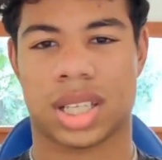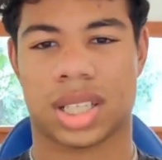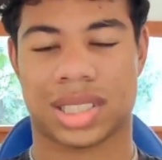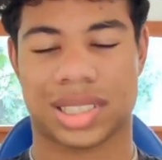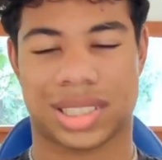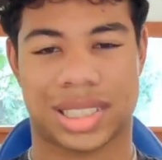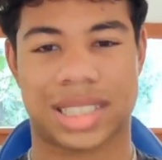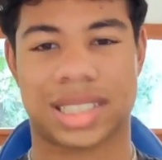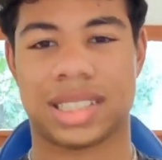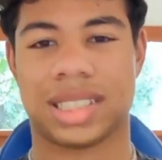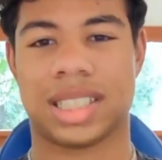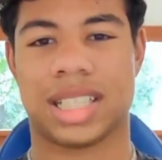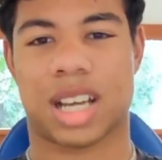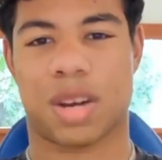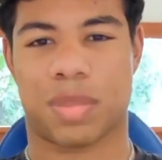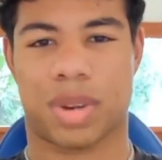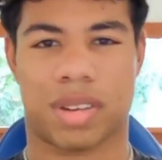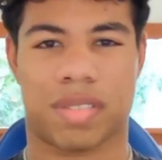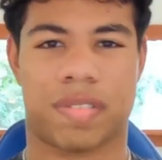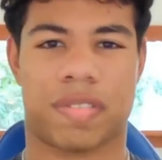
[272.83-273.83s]
consistently
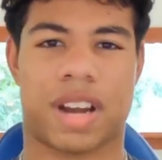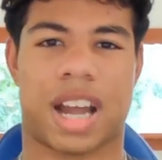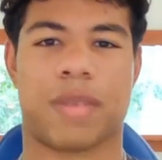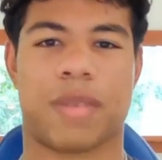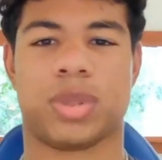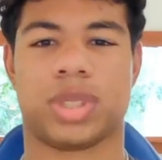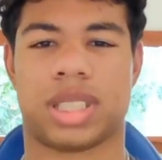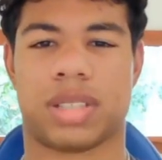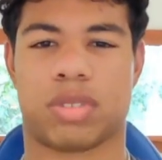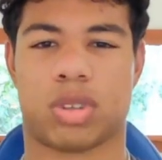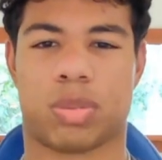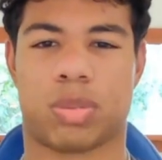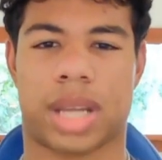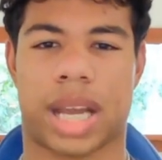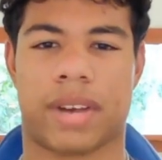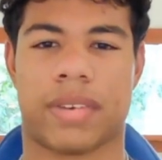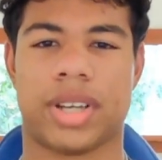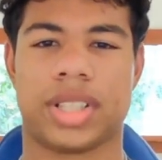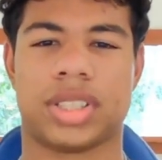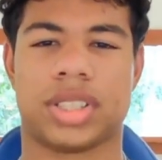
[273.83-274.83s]
above 5%
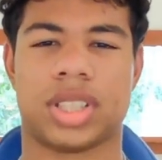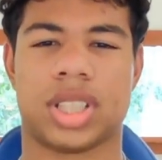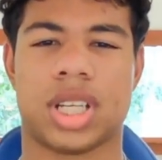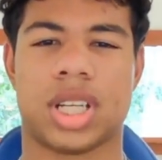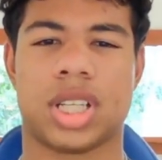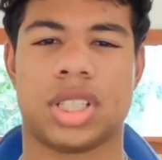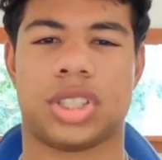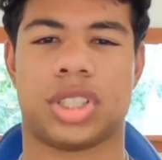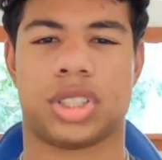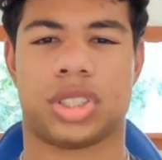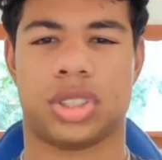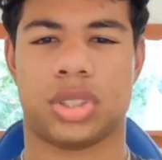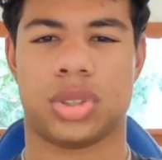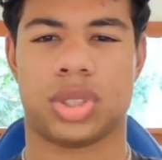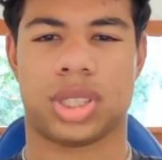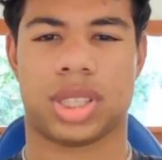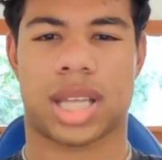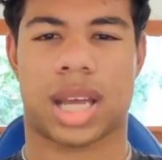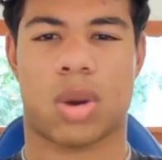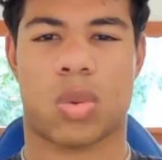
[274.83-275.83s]
reply rates just
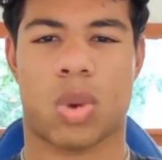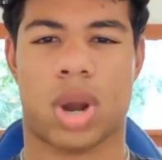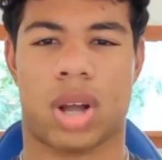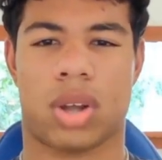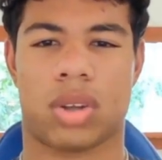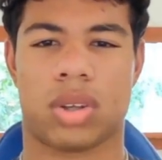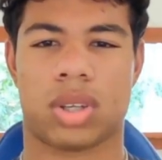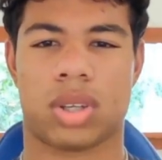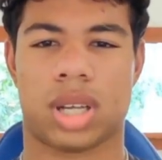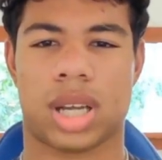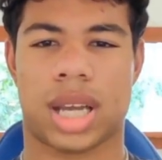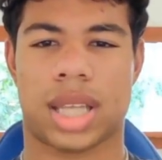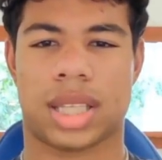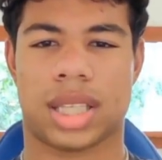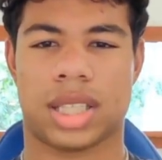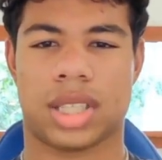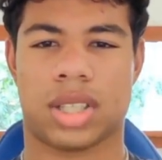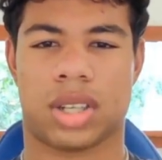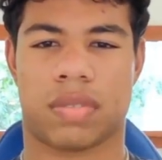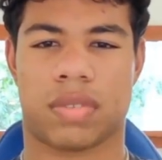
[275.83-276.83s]
using that well. And
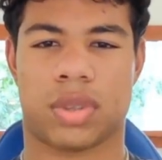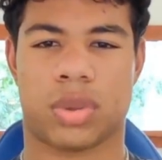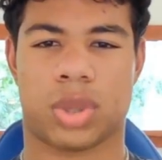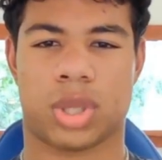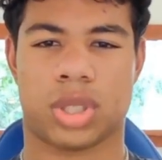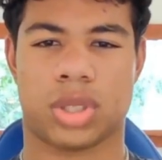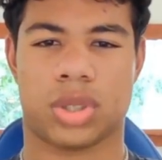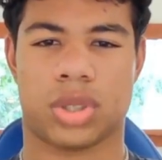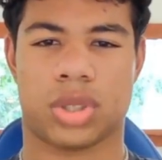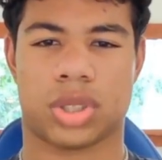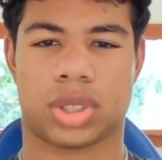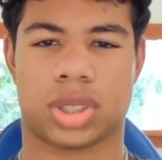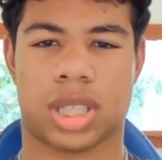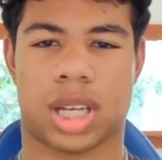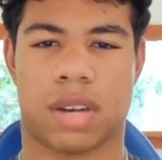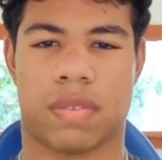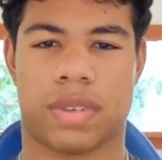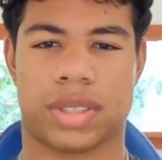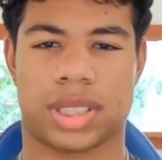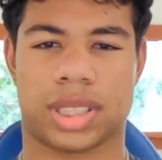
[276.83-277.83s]
then if you want to do it
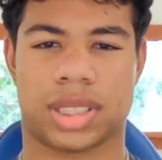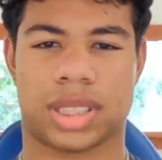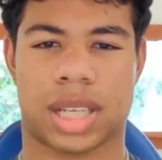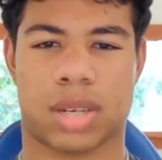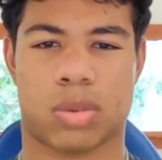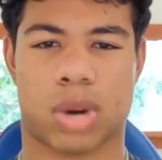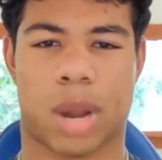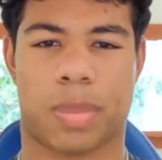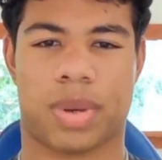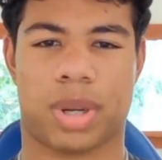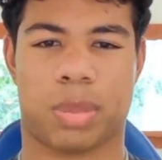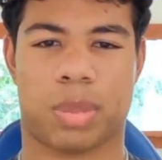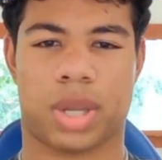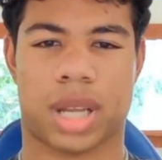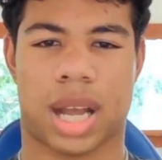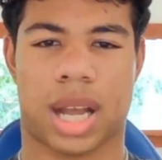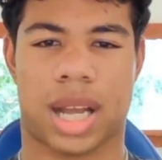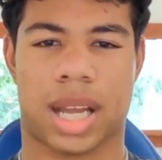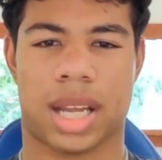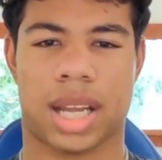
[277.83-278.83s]
yourself, as I said, Rapid
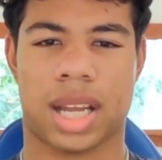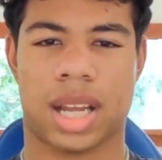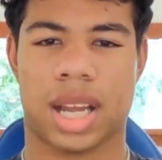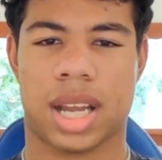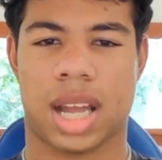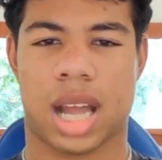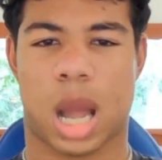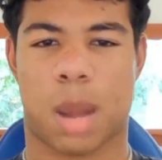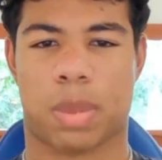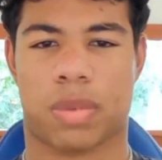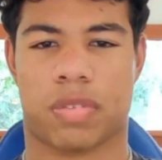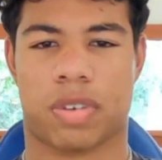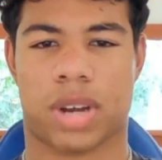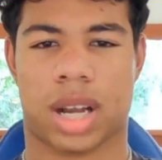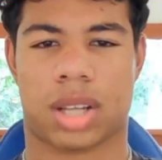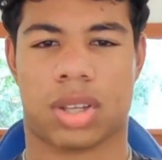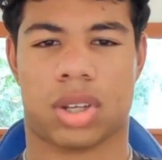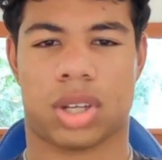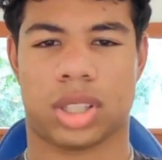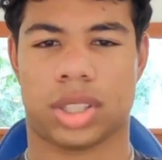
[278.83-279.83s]
API,
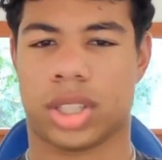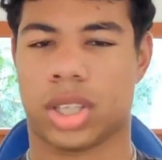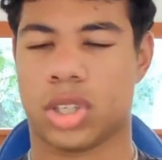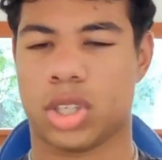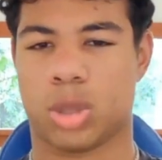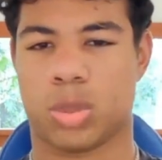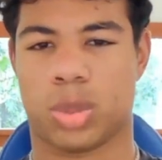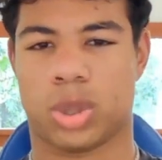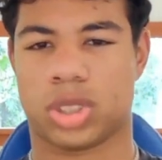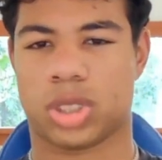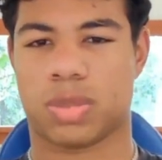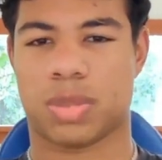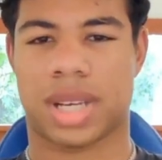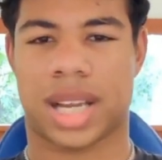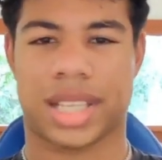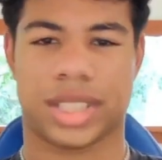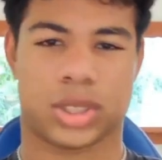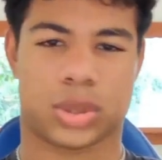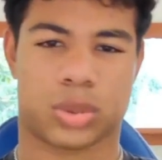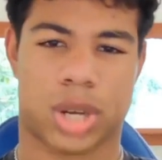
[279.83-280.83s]
Appify, Claude Code, you can build some
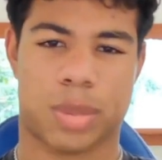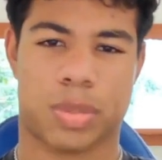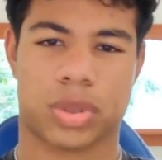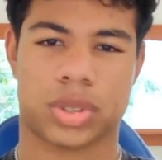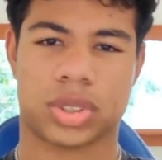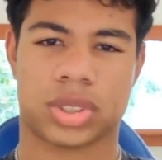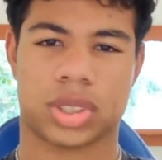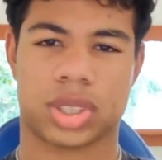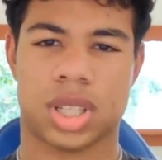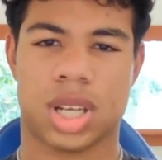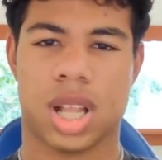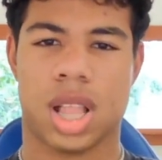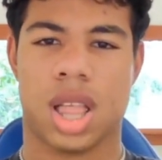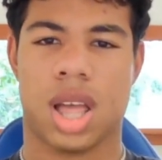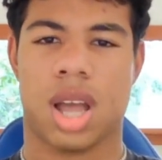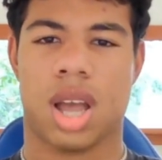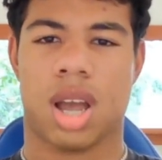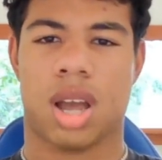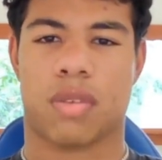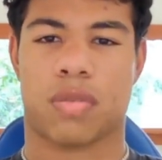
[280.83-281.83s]
nice scrapers.
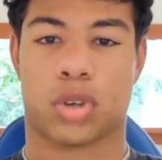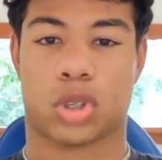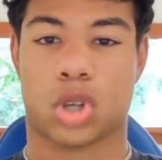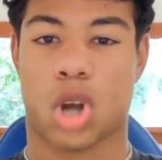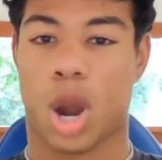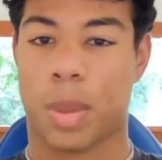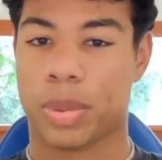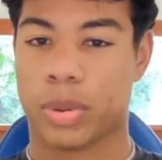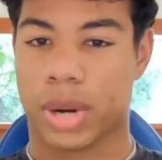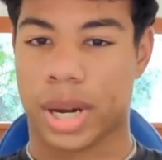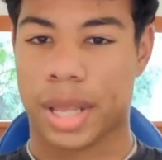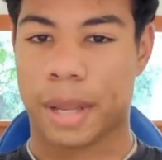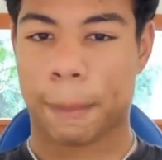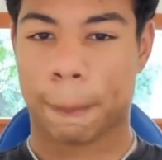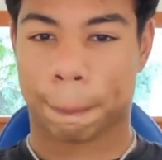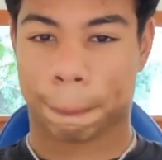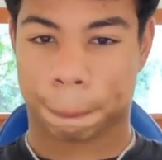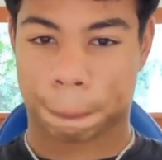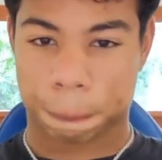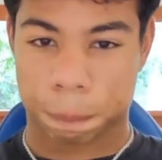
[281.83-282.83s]
For copywriting,
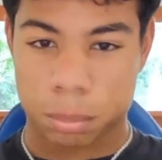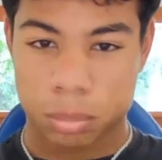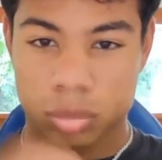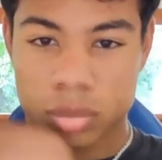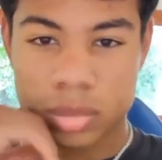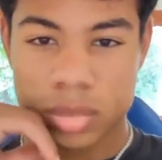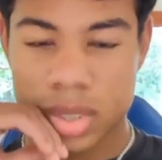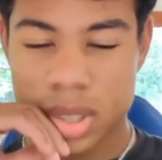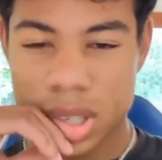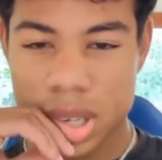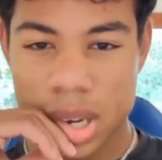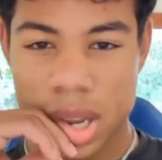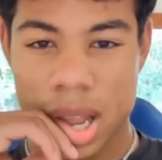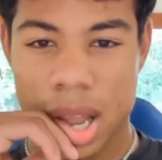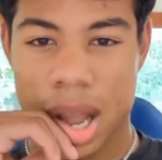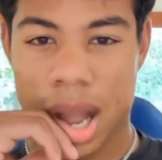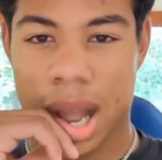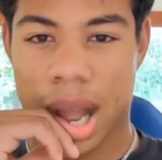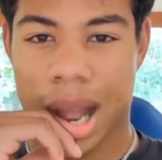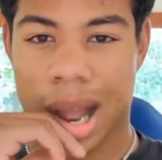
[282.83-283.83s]

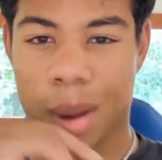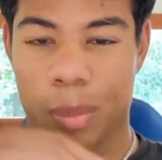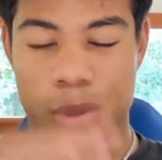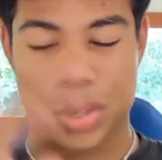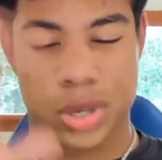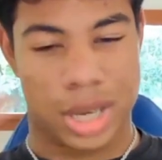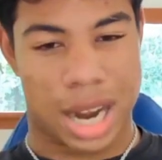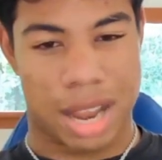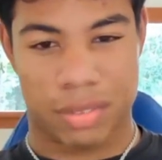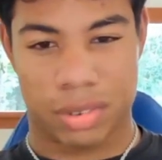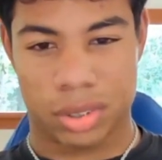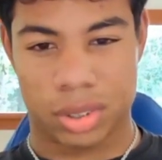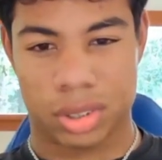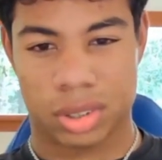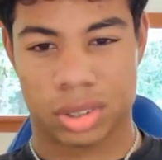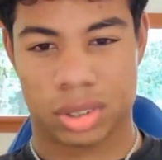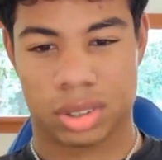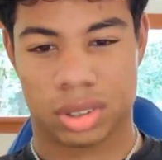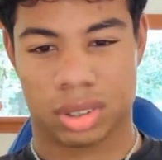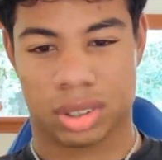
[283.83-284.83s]
I would
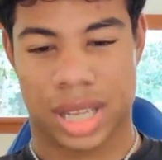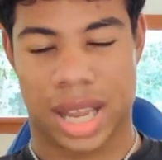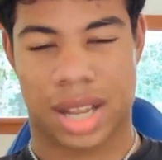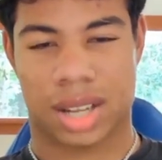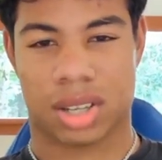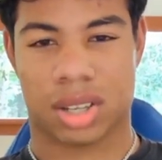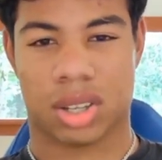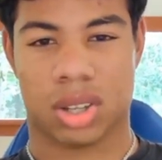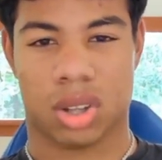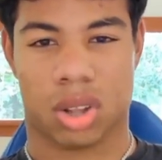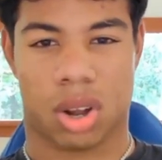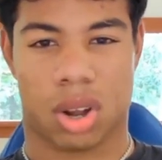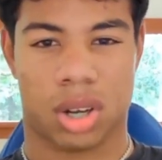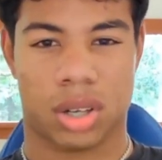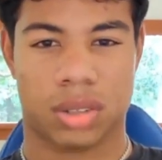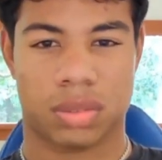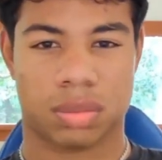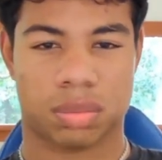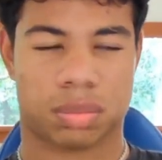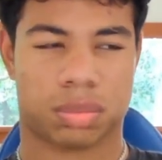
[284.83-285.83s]
never let Claude,